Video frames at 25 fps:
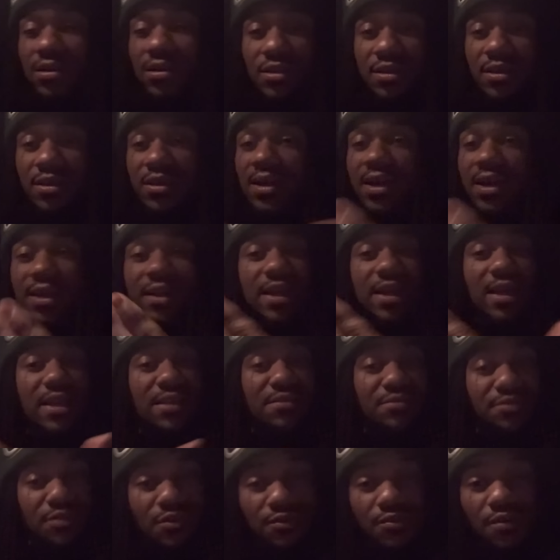he got
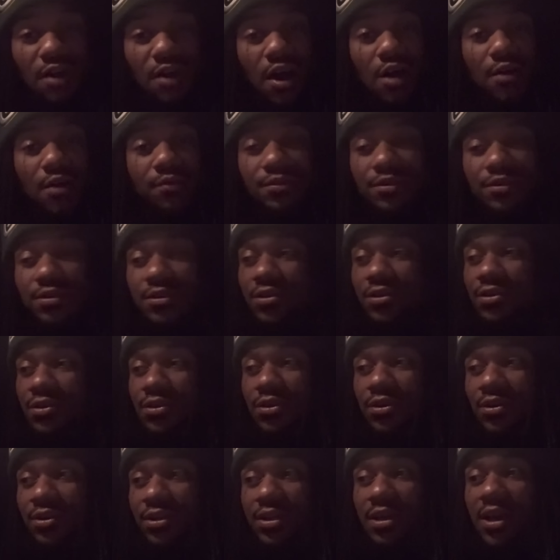that revolver
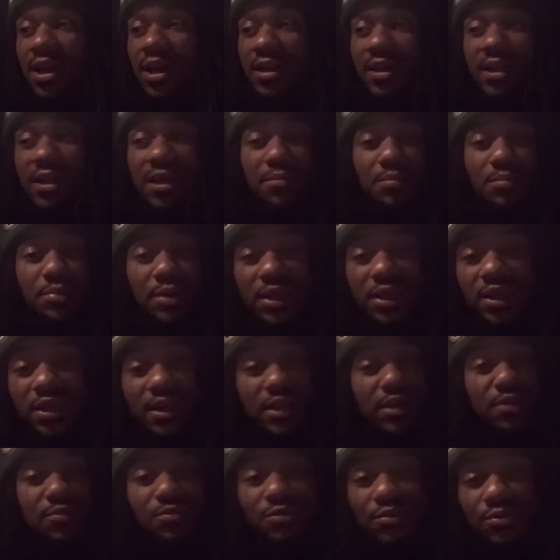or he got that blick
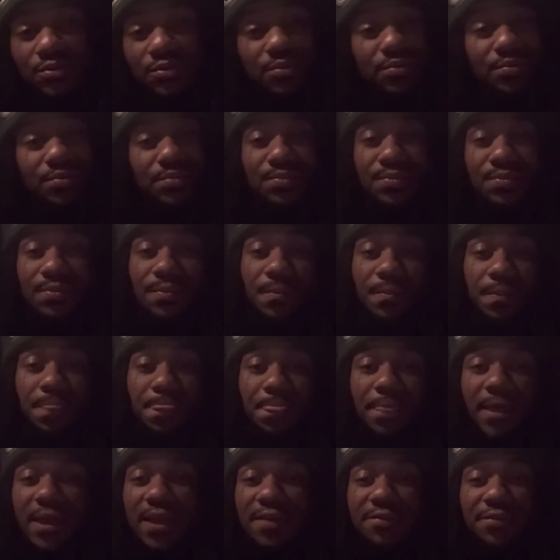in the room,
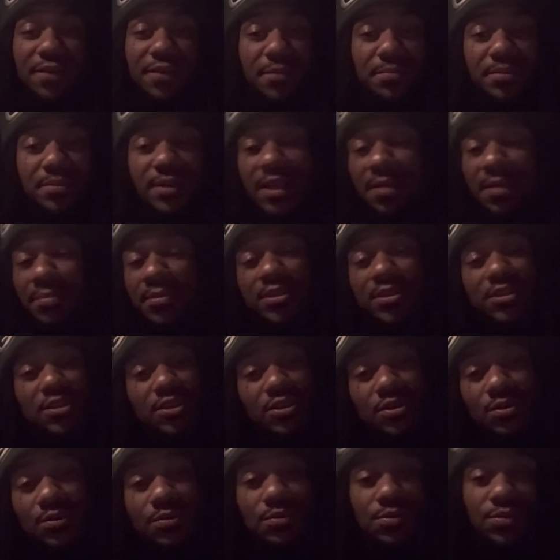and he finna put that bitch to
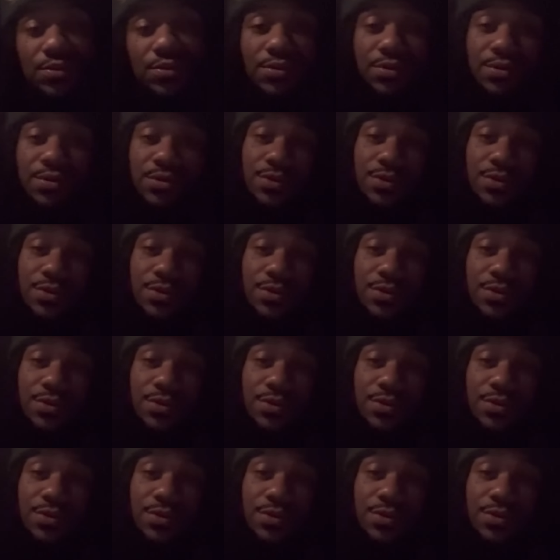use.